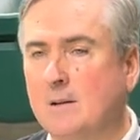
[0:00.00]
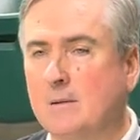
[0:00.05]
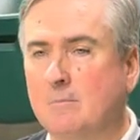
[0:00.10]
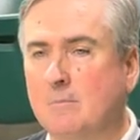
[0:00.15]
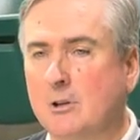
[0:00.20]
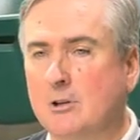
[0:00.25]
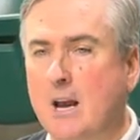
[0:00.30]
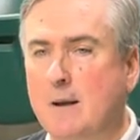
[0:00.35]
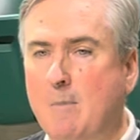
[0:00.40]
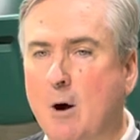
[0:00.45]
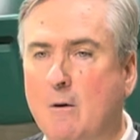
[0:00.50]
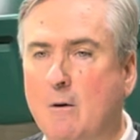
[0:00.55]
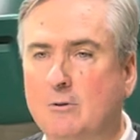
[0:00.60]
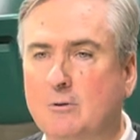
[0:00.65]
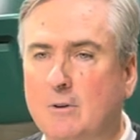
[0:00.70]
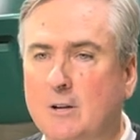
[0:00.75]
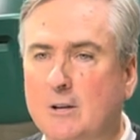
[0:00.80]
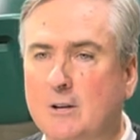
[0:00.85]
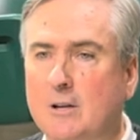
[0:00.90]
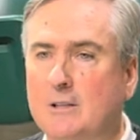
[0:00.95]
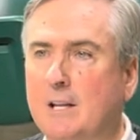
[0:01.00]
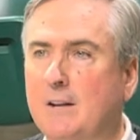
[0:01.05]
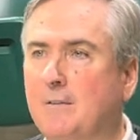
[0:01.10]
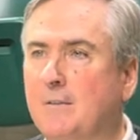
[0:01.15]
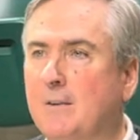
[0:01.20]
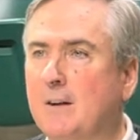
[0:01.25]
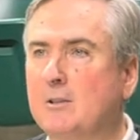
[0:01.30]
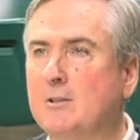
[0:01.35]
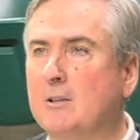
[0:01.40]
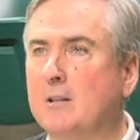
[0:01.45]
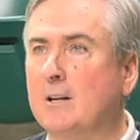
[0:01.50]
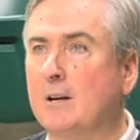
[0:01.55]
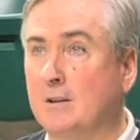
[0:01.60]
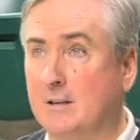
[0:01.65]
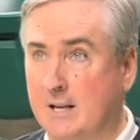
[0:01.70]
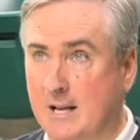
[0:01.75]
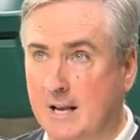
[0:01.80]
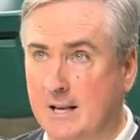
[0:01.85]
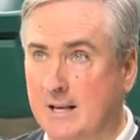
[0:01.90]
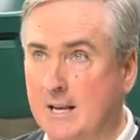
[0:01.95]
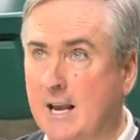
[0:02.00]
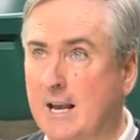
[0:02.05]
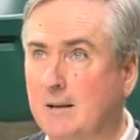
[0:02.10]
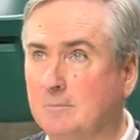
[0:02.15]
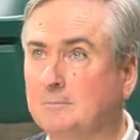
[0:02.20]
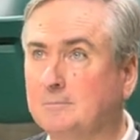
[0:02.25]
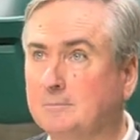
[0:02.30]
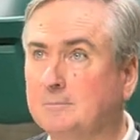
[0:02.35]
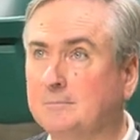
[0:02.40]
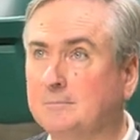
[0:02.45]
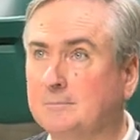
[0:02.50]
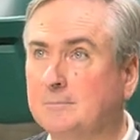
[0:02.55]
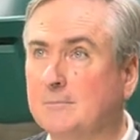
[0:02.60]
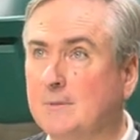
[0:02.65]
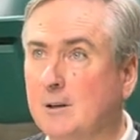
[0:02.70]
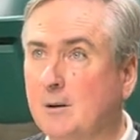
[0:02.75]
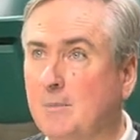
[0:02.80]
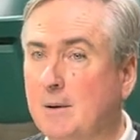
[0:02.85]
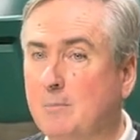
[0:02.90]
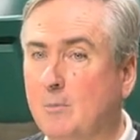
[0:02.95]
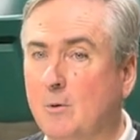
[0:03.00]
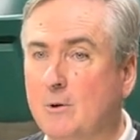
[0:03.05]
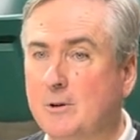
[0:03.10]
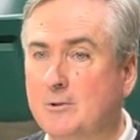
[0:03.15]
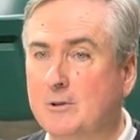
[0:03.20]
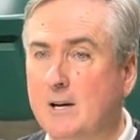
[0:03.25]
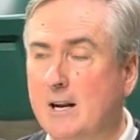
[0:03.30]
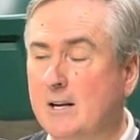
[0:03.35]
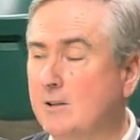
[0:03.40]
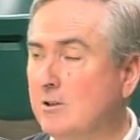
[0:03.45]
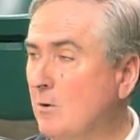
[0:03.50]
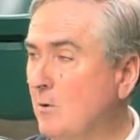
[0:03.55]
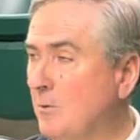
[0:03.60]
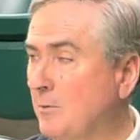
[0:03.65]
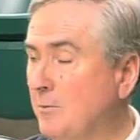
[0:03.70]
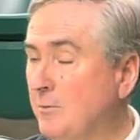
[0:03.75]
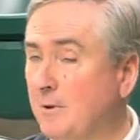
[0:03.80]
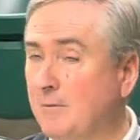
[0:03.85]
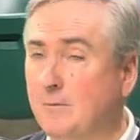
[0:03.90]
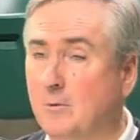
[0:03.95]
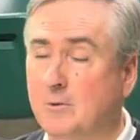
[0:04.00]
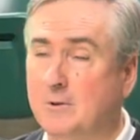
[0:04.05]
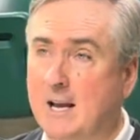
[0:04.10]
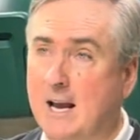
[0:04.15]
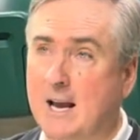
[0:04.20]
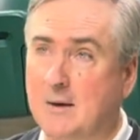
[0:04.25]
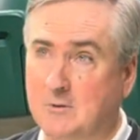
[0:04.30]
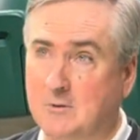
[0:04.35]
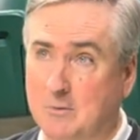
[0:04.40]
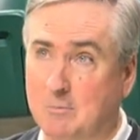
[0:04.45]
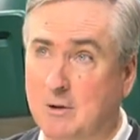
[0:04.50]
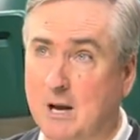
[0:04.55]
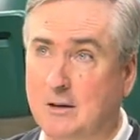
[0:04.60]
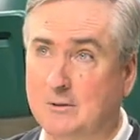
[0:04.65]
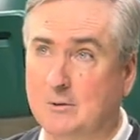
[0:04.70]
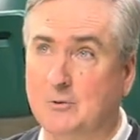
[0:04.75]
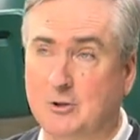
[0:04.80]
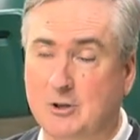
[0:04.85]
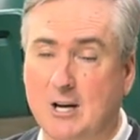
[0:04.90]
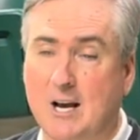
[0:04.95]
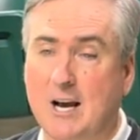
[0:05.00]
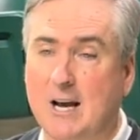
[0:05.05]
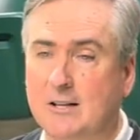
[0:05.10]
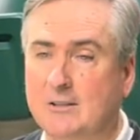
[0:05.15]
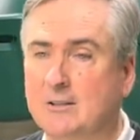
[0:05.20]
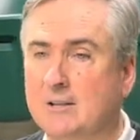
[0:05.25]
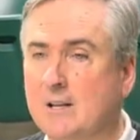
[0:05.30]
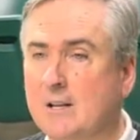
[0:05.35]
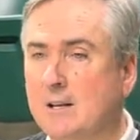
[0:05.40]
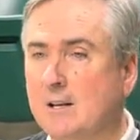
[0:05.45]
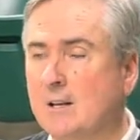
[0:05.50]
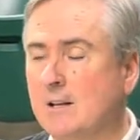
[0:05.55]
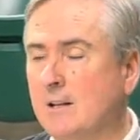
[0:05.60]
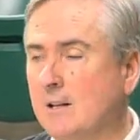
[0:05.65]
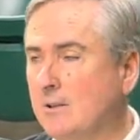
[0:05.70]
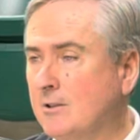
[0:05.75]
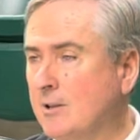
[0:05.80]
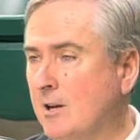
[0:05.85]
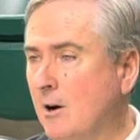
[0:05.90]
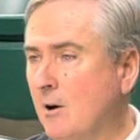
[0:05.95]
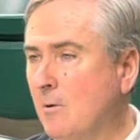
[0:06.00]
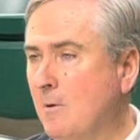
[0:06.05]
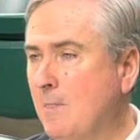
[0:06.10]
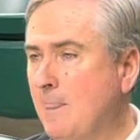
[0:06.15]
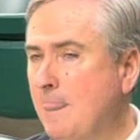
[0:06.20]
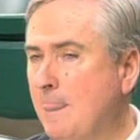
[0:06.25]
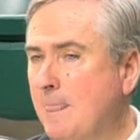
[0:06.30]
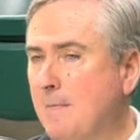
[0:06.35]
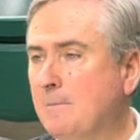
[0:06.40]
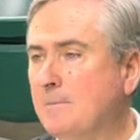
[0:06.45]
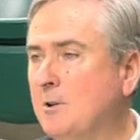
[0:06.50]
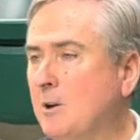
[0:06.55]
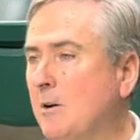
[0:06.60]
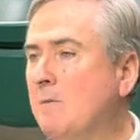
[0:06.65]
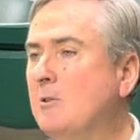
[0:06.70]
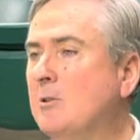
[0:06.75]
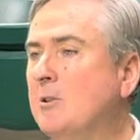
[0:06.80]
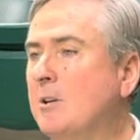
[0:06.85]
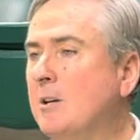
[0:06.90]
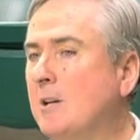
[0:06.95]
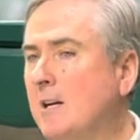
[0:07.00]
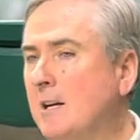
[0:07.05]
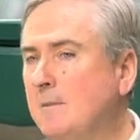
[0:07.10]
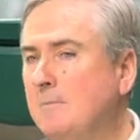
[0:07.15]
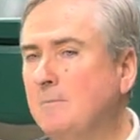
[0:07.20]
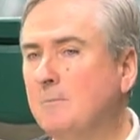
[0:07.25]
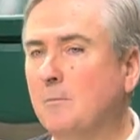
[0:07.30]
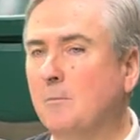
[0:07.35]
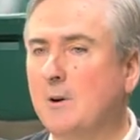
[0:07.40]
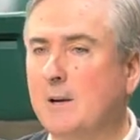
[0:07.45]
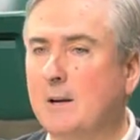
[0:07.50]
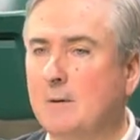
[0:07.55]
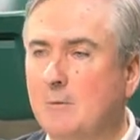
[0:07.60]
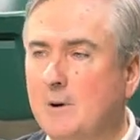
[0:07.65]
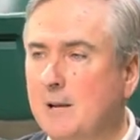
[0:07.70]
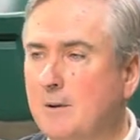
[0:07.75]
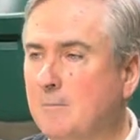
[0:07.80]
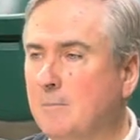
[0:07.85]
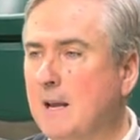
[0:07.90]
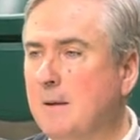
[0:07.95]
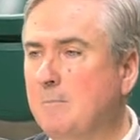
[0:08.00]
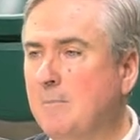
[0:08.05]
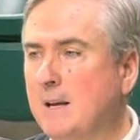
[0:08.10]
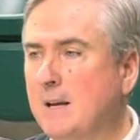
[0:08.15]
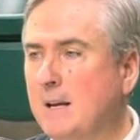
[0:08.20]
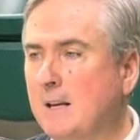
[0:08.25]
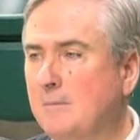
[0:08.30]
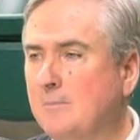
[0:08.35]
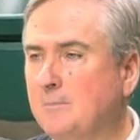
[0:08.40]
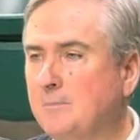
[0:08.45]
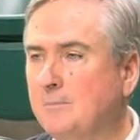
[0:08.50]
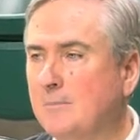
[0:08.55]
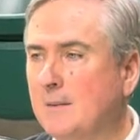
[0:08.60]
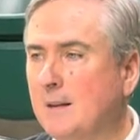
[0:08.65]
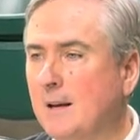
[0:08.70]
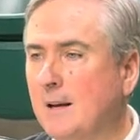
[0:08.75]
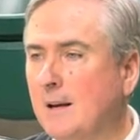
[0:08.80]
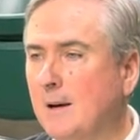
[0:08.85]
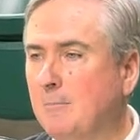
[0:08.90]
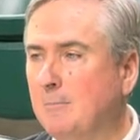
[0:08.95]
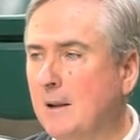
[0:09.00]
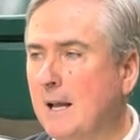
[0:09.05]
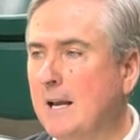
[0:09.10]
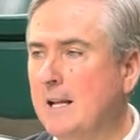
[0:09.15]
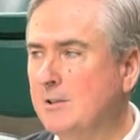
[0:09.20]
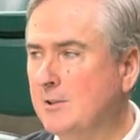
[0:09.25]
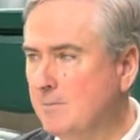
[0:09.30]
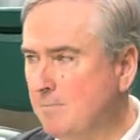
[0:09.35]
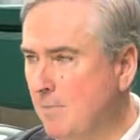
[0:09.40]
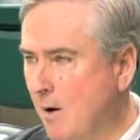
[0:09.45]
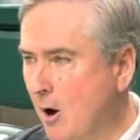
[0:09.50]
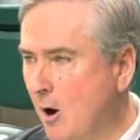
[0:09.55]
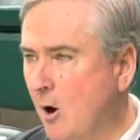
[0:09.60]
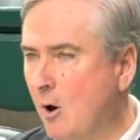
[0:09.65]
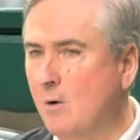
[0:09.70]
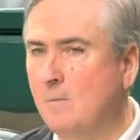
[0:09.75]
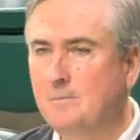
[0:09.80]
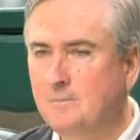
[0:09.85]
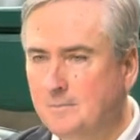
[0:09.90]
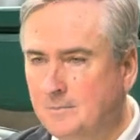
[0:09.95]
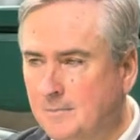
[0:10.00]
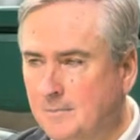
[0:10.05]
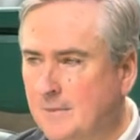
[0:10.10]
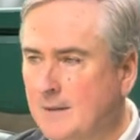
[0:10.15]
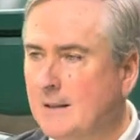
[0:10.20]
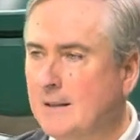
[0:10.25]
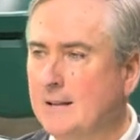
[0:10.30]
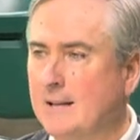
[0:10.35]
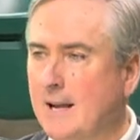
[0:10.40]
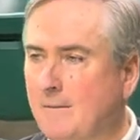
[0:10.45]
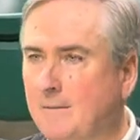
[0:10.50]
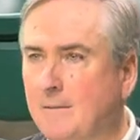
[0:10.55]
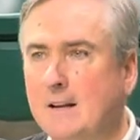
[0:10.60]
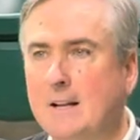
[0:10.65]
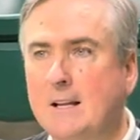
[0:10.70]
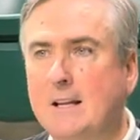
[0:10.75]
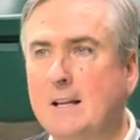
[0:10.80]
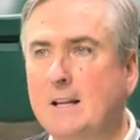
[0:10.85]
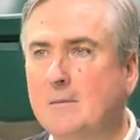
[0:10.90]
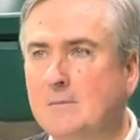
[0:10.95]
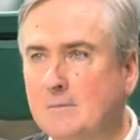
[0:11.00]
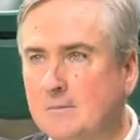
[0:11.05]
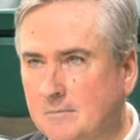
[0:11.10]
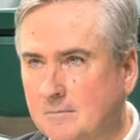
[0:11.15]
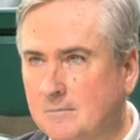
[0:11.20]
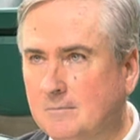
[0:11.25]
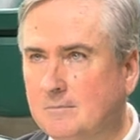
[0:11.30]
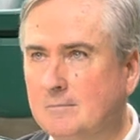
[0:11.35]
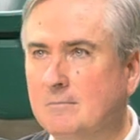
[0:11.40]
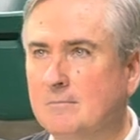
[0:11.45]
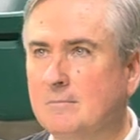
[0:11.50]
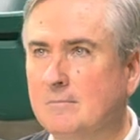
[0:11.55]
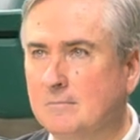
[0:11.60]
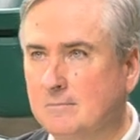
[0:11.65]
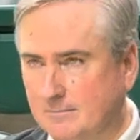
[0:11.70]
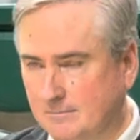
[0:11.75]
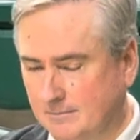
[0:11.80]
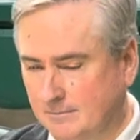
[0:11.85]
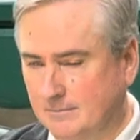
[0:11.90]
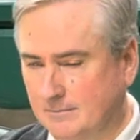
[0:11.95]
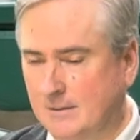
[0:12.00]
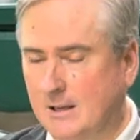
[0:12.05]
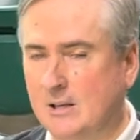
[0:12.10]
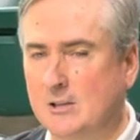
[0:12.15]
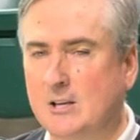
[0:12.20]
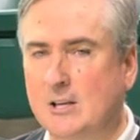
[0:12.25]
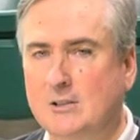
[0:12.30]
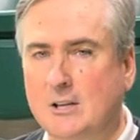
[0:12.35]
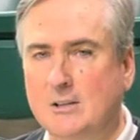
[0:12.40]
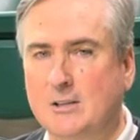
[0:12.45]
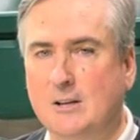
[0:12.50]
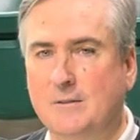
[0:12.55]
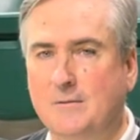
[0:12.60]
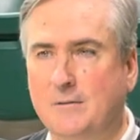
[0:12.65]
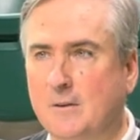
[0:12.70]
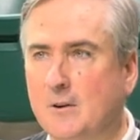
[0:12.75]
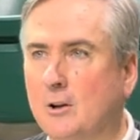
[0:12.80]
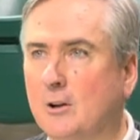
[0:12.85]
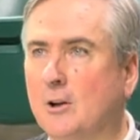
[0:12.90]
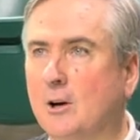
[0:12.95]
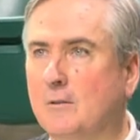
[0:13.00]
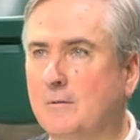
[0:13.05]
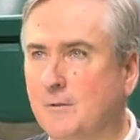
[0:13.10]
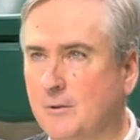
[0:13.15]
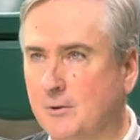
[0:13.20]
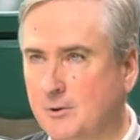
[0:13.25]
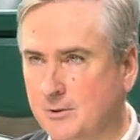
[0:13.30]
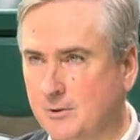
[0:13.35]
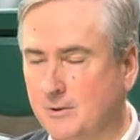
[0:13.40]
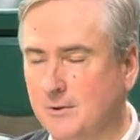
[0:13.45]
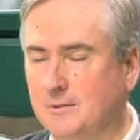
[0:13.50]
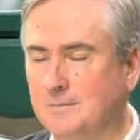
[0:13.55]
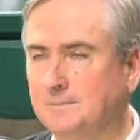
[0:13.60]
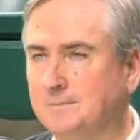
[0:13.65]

But Jamar was really good defensively early in that game. You know, Big Boy tried to score three or four times, he blocked four shots. So, so it was good. We, we can play big. Playing small definitely gives us a different look for sure